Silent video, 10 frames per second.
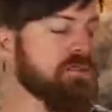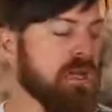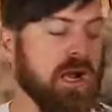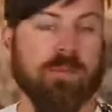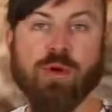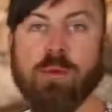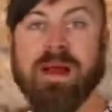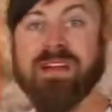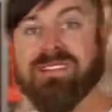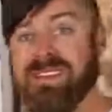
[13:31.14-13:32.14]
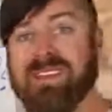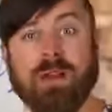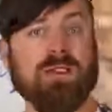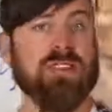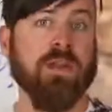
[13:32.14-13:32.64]
Sock'em robots, that
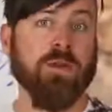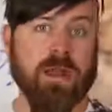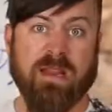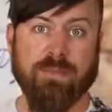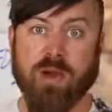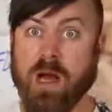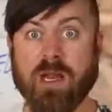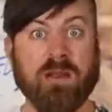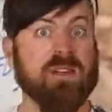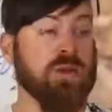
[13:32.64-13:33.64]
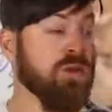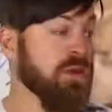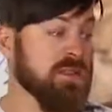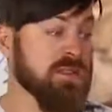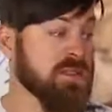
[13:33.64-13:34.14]
looks like a great product. It
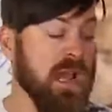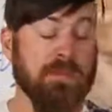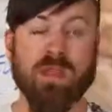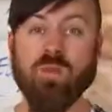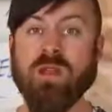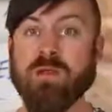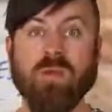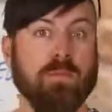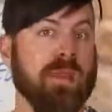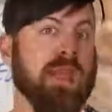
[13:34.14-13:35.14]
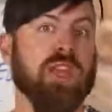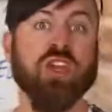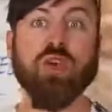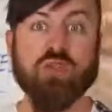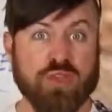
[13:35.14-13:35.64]
looks, I mean, we will make a
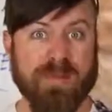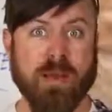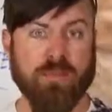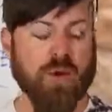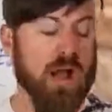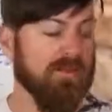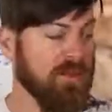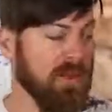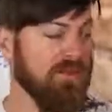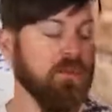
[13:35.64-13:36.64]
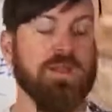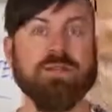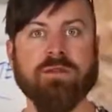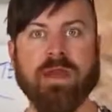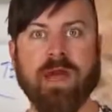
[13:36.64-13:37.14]
huge amount of profit if we
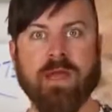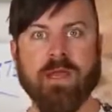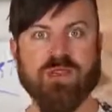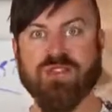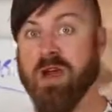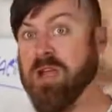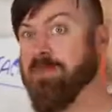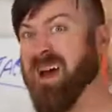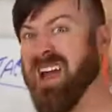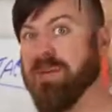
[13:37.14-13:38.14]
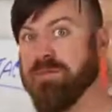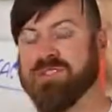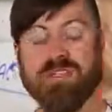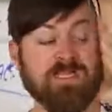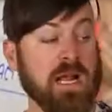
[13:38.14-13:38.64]
do that. You saw I could buy it for
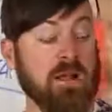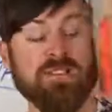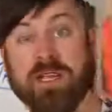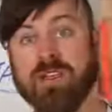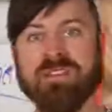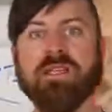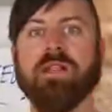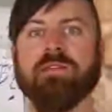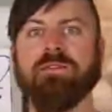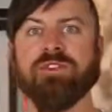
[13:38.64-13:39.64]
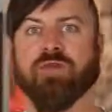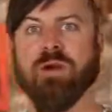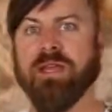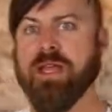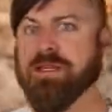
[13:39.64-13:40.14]
$6, I could sell it for
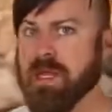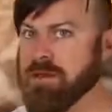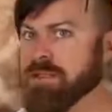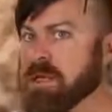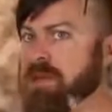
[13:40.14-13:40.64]
$28.